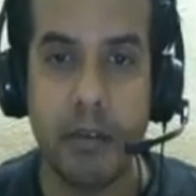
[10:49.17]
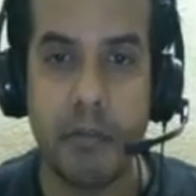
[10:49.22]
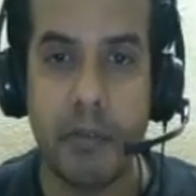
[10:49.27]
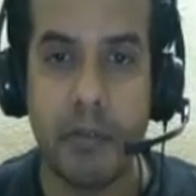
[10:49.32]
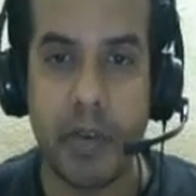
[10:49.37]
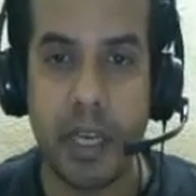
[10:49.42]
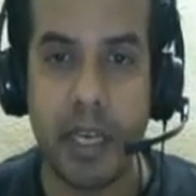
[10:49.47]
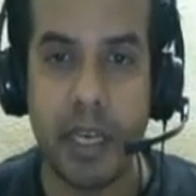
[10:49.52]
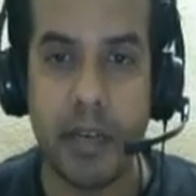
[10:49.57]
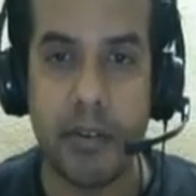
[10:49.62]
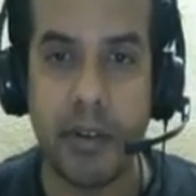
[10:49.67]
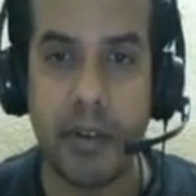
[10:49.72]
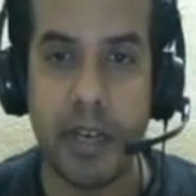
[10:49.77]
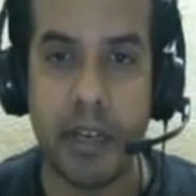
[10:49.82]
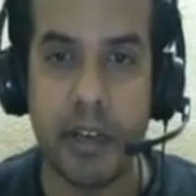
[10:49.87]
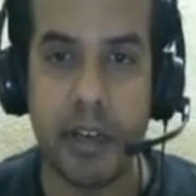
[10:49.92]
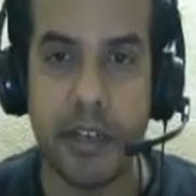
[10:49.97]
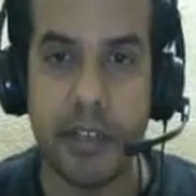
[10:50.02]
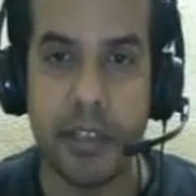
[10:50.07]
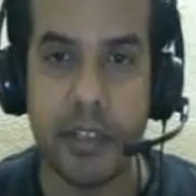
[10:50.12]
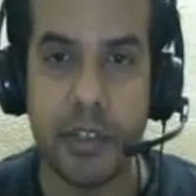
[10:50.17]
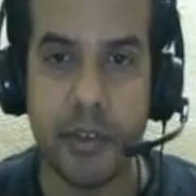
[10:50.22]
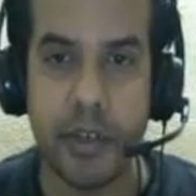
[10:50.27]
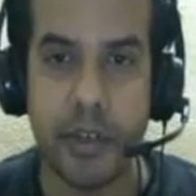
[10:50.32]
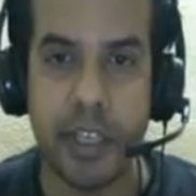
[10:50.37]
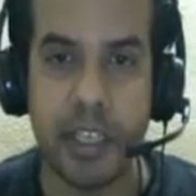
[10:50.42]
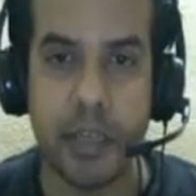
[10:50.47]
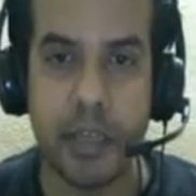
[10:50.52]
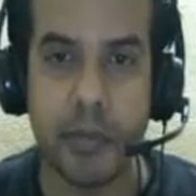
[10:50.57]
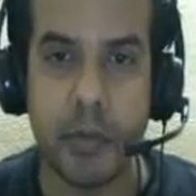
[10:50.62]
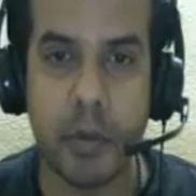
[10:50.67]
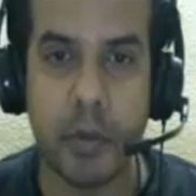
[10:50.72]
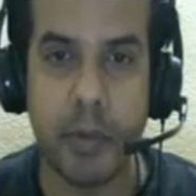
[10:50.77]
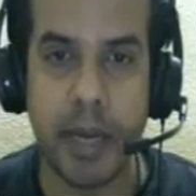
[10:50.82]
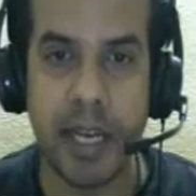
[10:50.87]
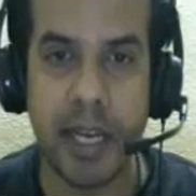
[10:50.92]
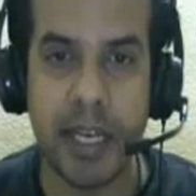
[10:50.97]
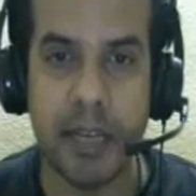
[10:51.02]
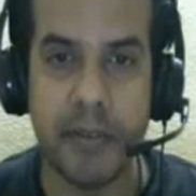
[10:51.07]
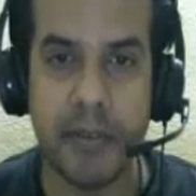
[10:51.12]
Fine. Right now it is showing the
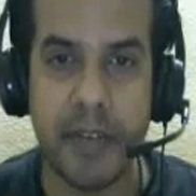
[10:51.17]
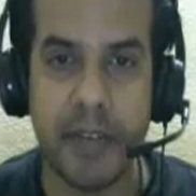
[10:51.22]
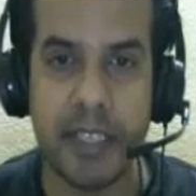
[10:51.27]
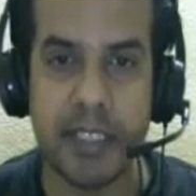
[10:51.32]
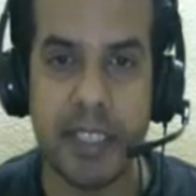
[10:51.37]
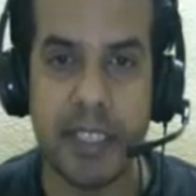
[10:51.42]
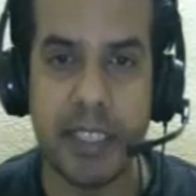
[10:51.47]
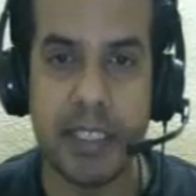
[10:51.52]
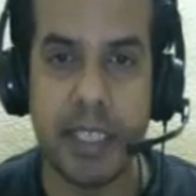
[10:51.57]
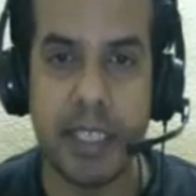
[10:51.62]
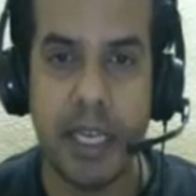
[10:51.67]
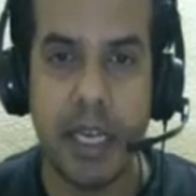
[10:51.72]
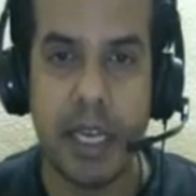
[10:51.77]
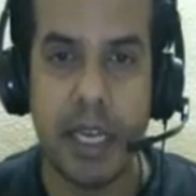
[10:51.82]
mobile devices.